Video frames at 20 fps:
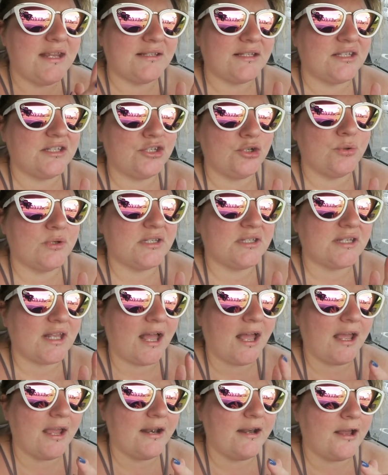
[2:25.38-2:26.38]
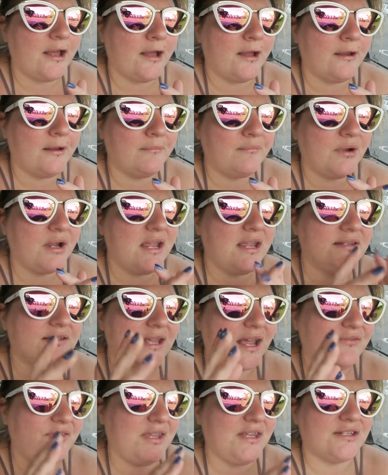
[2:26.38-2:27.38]
a suicide. Um, he's
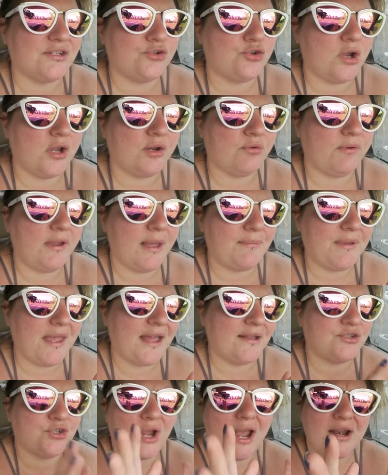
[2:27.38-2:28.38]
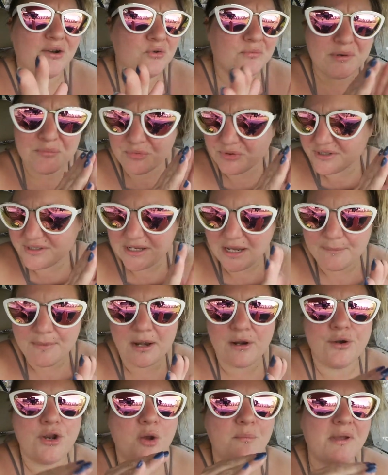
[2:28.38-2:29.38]
I think he's a drug and rehab counselor. I don't remember his name. I
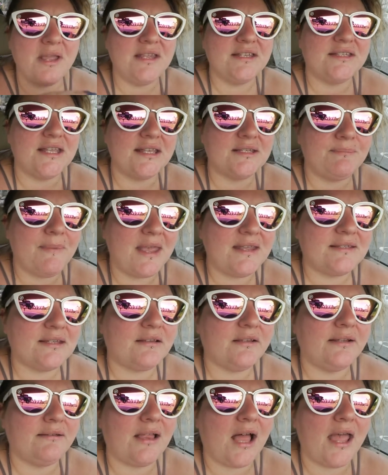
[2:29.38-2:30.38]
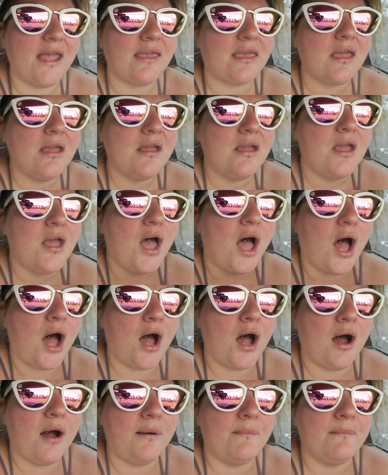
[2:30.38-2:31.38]
don't know. But he says basically basically like,
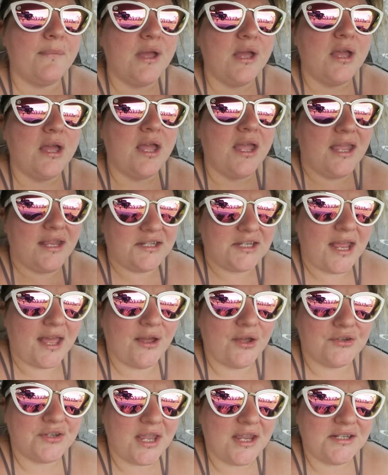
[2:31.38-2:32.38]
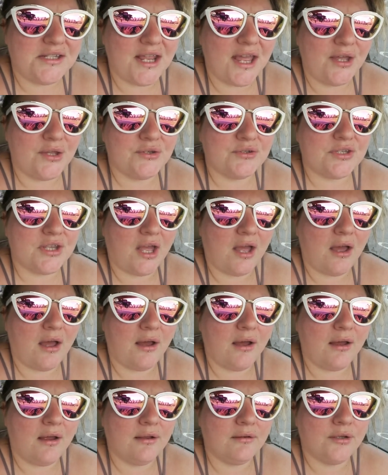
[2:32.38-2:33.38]
um, he tell he tells
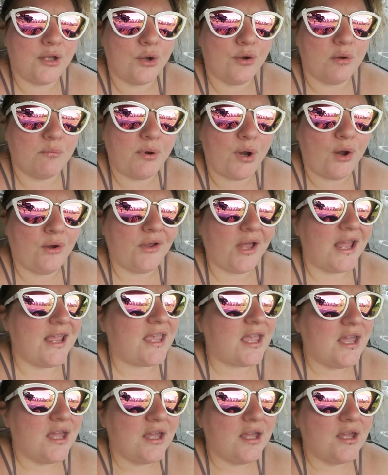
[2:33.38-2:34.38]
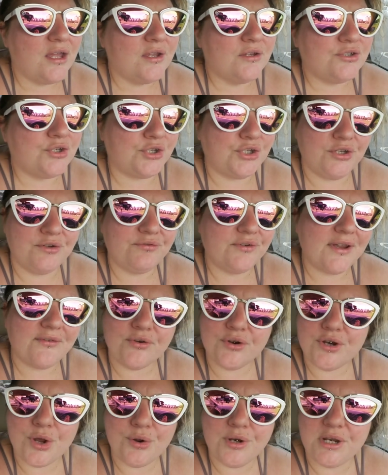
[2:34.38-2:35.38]
uh, Logan Paul like, so you've
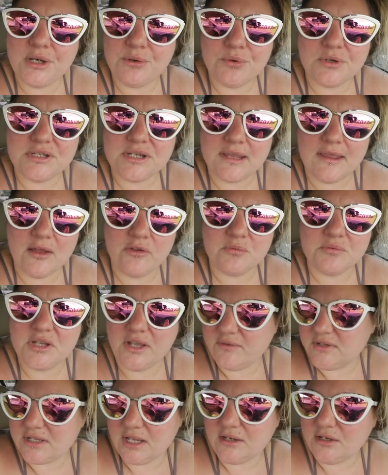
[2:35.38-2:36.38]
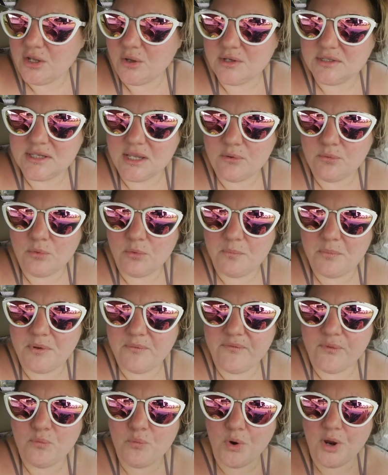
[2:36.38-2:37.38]
never known anyone to kill himself? He's like, no. He's like, well, but
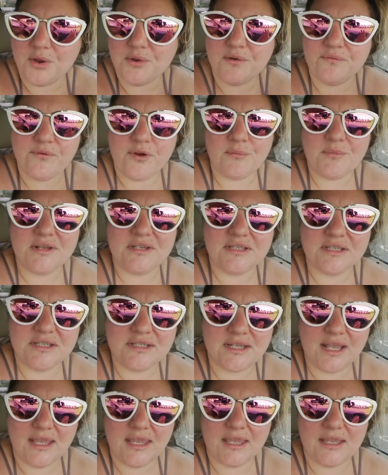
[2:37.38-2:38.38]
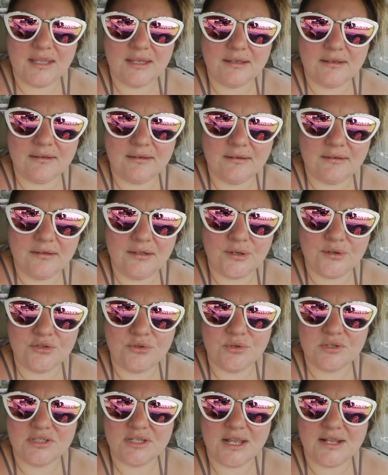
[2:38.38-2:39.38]
from where you're from, it's the second you know,
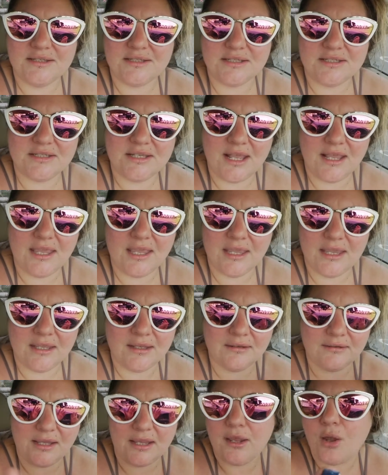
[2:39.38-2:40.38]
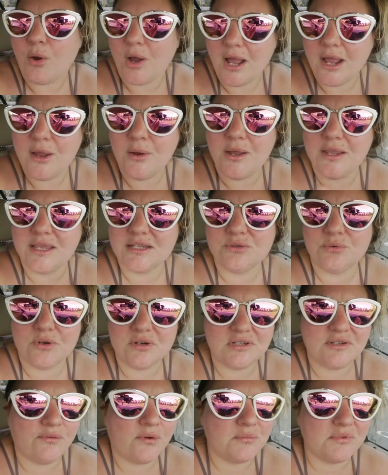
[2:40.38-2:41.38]
suicide's the second, like Ohio, I guess, where
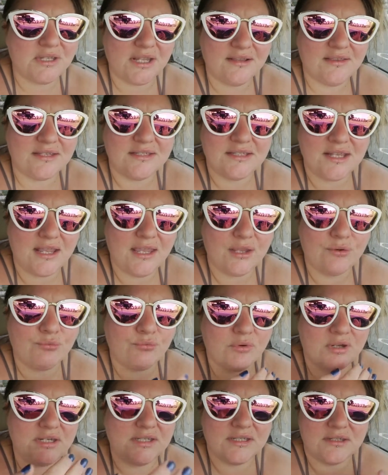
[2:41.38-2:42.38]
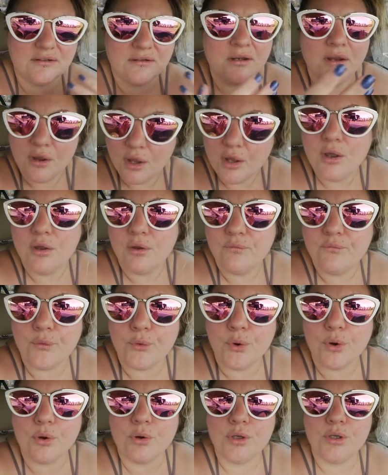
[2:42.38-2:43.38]
he's from, is like the second reason
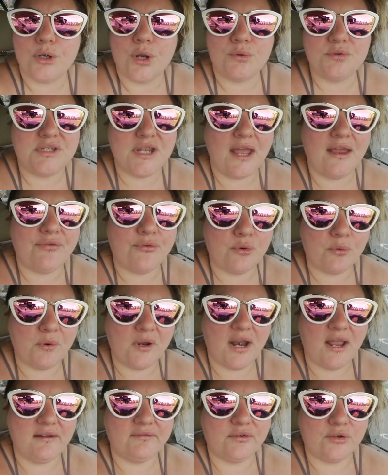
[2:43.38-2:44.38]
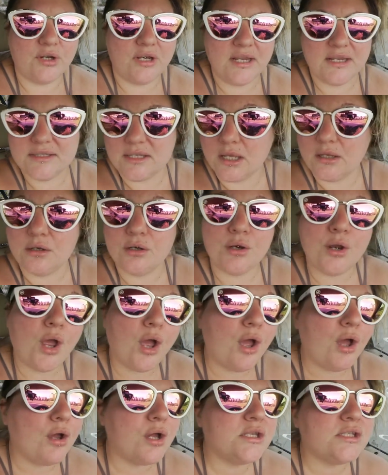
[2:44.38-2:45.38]
for, you know, death or whatever. And he's like,
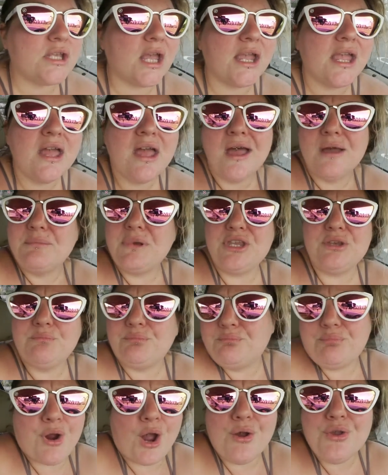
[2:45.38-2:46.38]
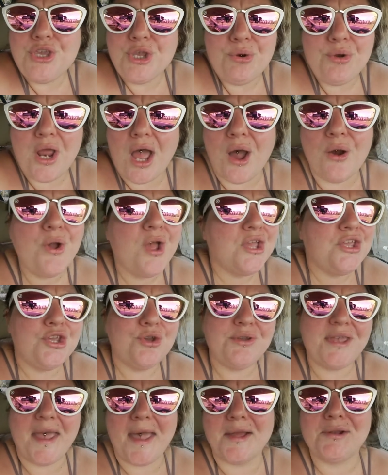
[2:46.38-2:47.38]
no, it's like, but bro, you know,
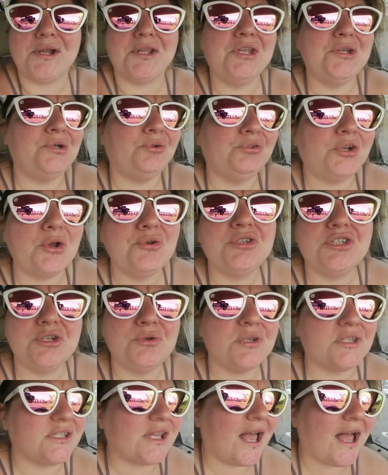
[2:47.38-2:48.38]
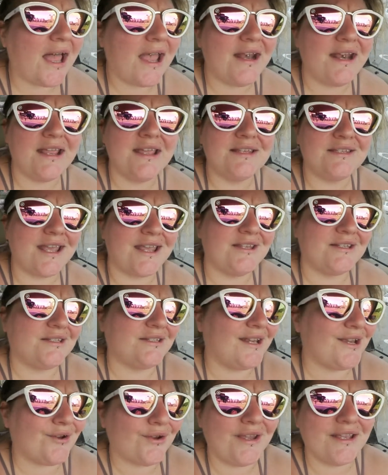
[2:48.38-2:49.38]
you can't, like, you don't know suicide is a
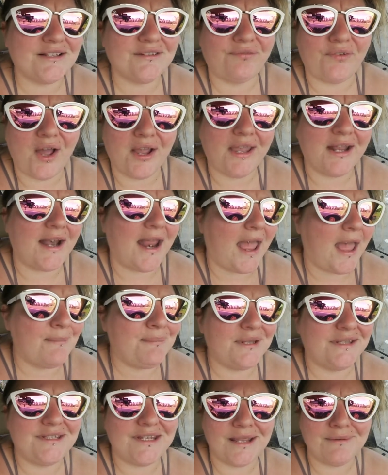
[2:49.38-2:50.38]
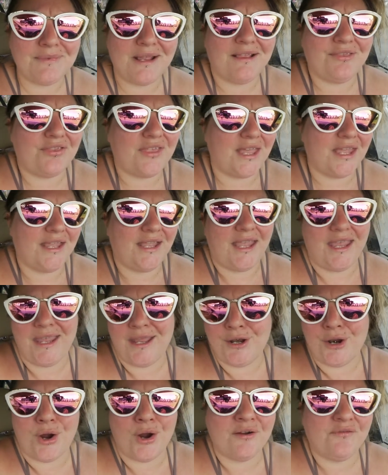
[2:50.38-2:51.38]
serious fucking epidemic thing
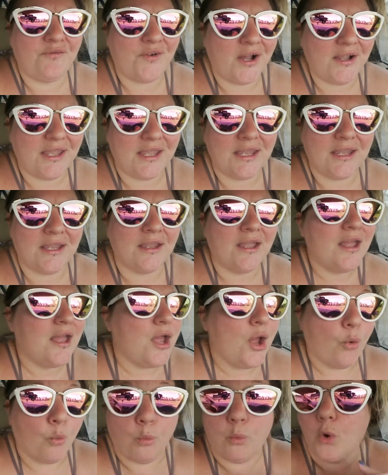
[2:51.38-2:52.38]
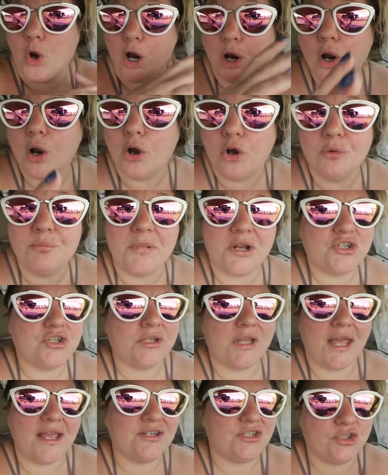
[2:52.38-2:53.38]
in our fucking world, much
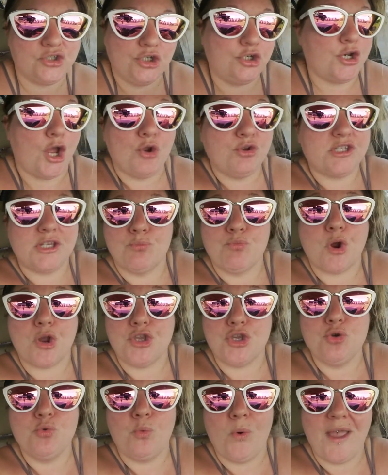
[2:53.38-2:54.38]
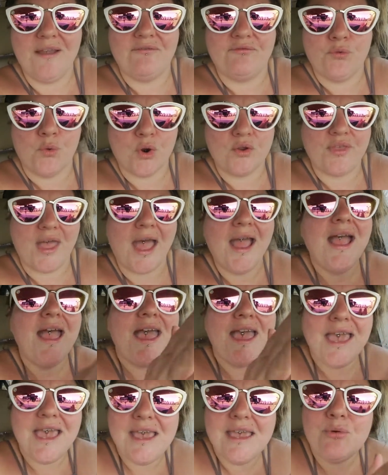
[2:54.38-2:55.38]
less, you know, somewhere you went for that.
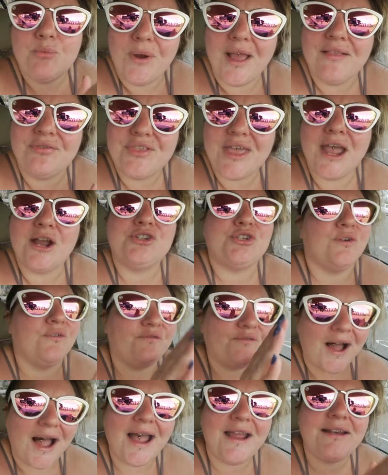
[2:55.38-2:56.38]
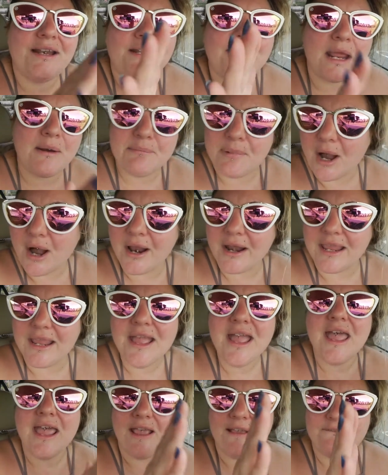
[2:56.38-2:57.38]
He went there to find a dead body.
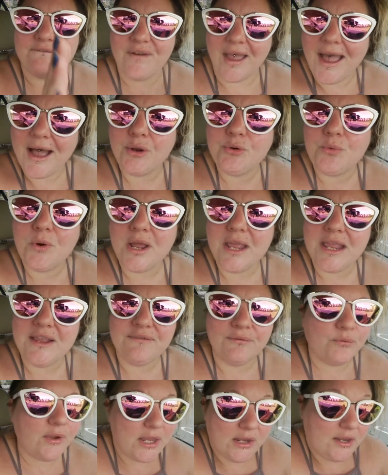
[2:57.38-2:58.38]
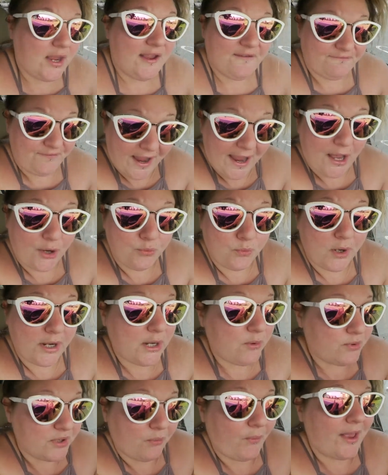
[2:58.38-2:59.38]
He found what he, he, he found what
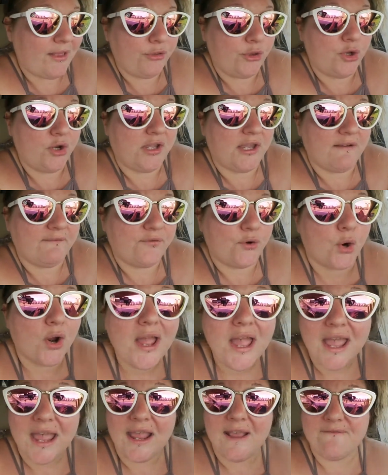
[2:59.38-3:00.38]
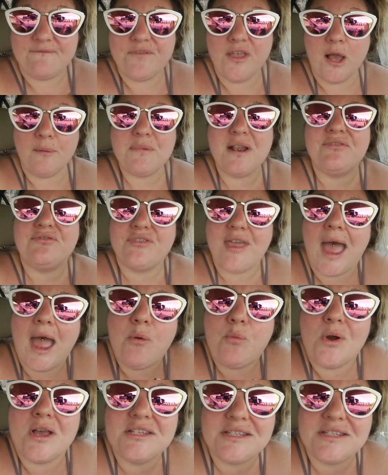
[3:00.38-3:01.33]
he went, went looking for. He filmed it. That was